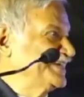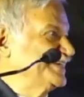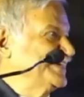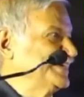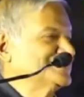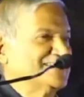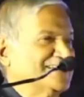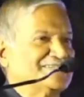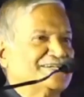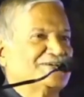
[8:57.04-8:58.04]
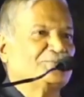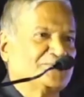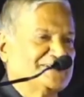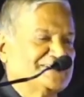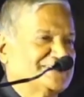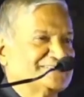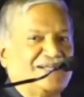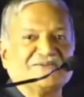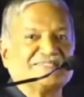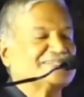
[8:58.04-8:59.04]
and uh, surgical operations.
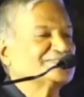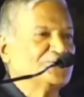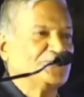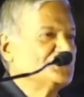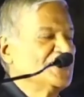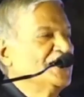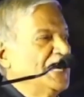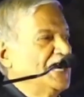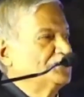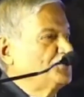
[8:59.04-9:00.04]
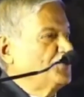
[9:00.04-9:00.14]
Now he says, no, our